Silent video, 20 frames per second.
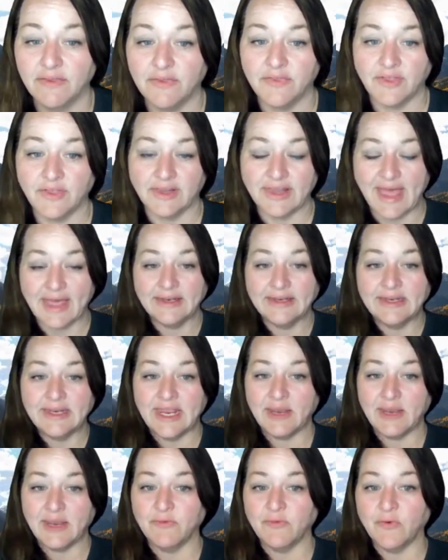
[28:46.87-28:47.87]
Latin
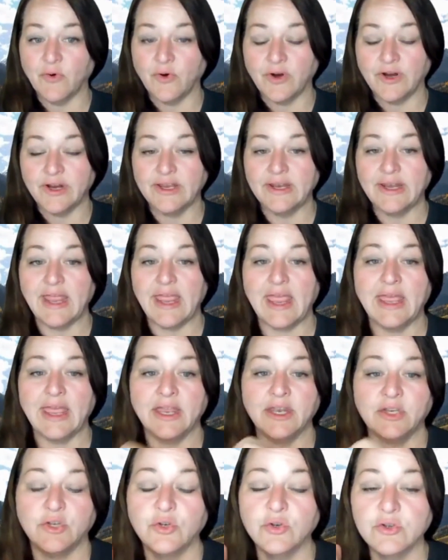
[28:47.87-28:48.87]
name for it,
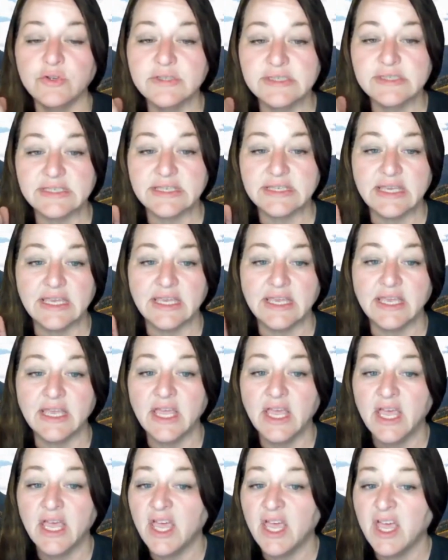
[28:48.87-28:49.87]
and you'll see
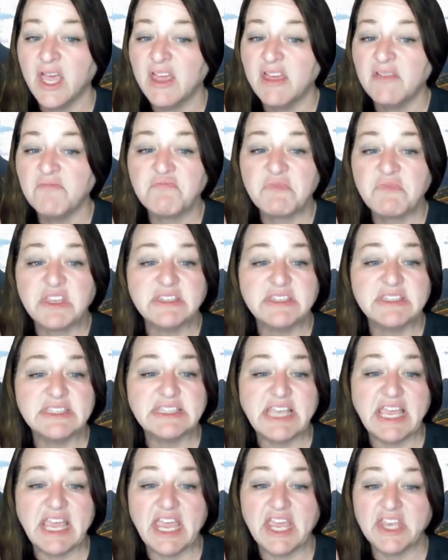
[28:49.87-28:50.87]

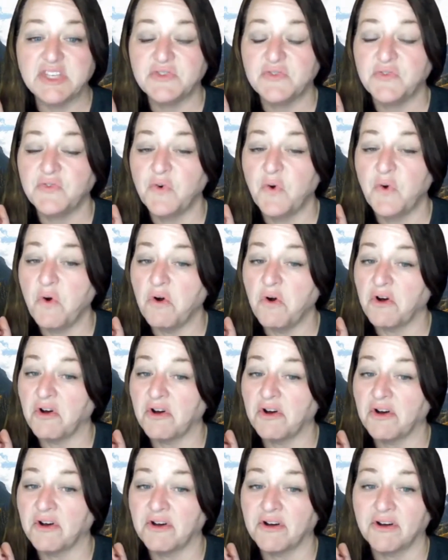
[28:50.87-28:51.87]
stage
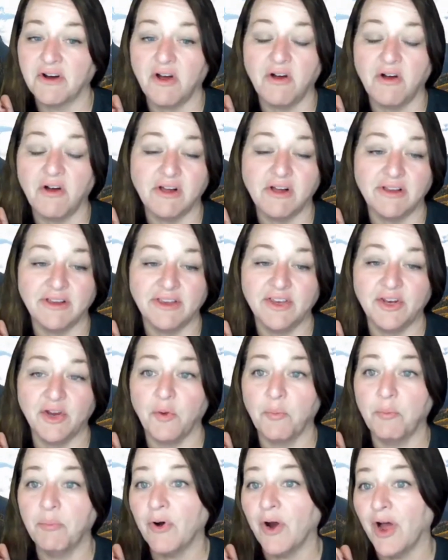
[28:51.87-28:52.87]
4, all, you
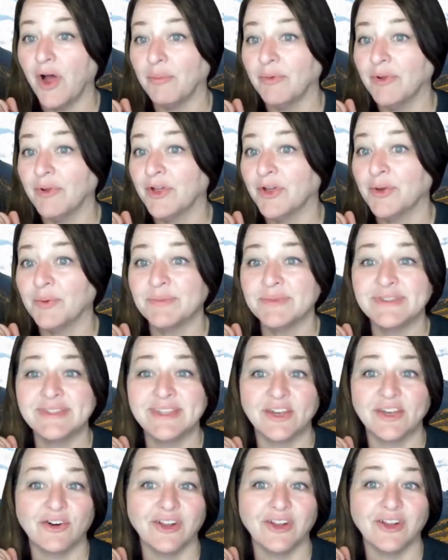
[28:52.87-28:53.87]
know, problems
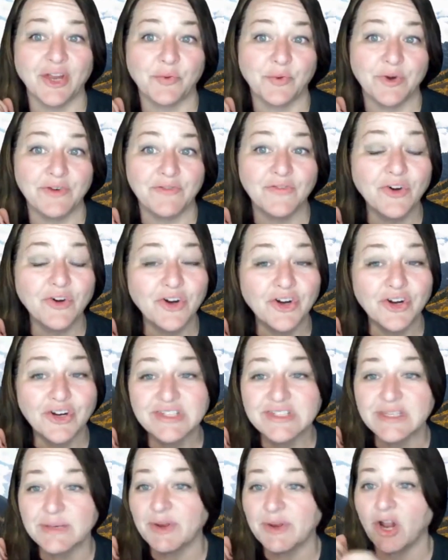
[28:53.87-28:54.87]
that are like
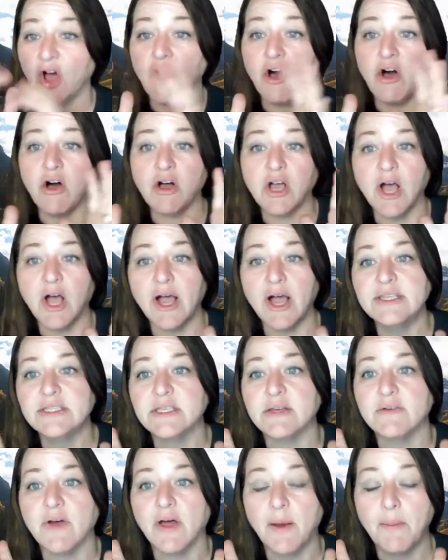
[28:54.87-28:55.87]
reversed. I mean, all kinds
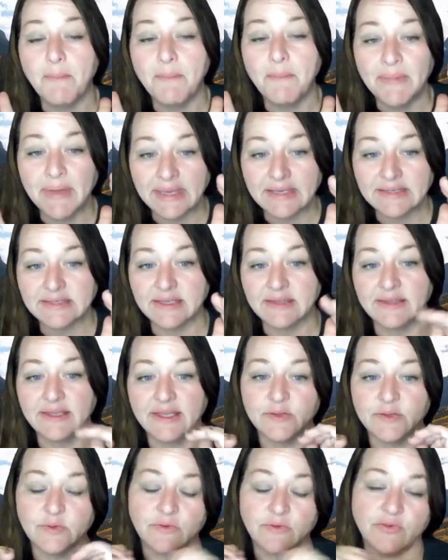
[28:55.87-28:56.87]
of amazing
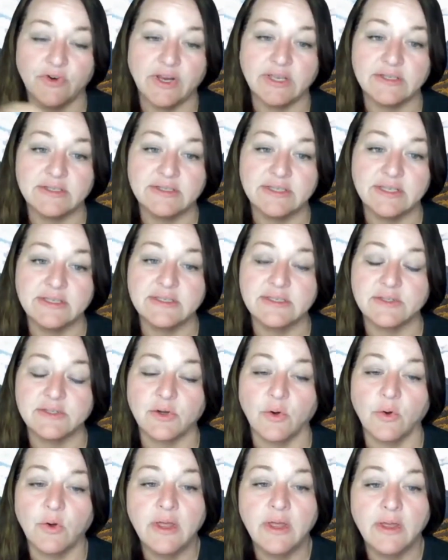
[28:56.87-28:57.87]
things with frankincense.
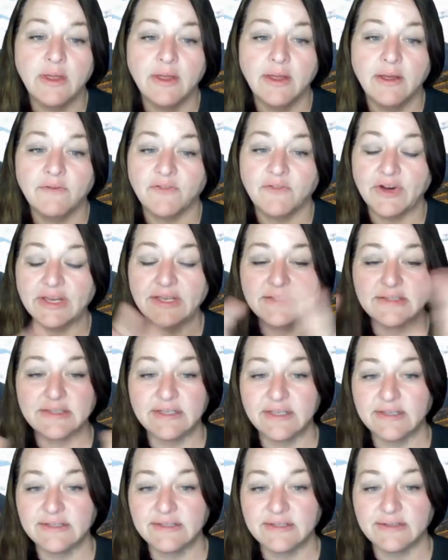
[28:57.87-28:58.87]
So
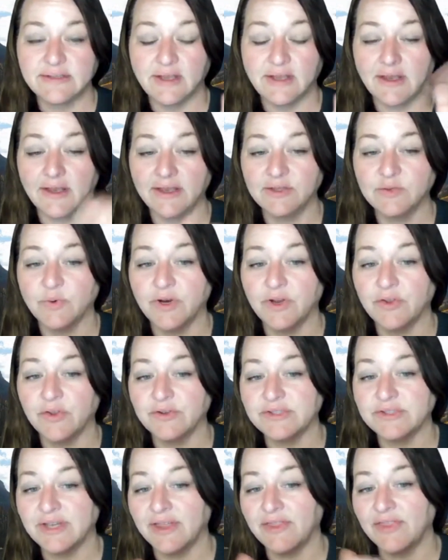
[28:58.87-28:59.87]
frankincense is one of
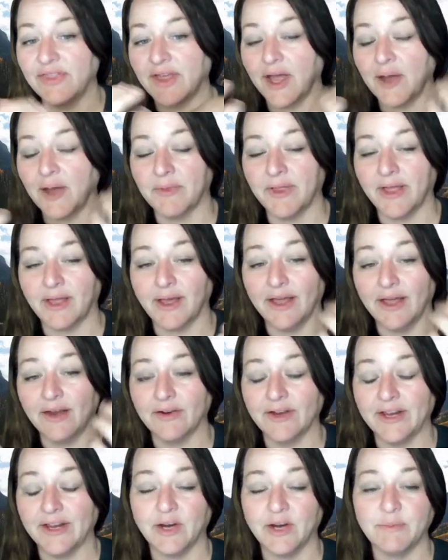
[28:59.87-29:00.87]
those, I think, I'm like, I
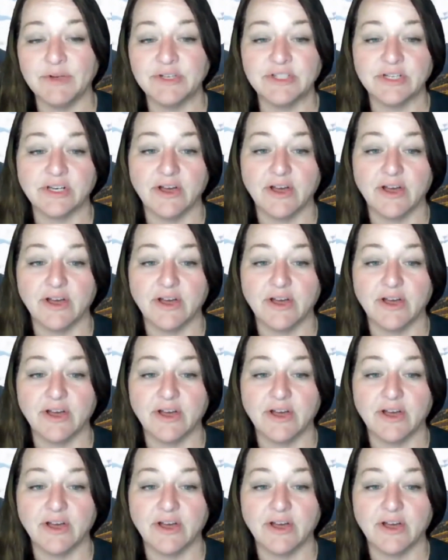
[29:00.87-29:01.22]
don't care how much it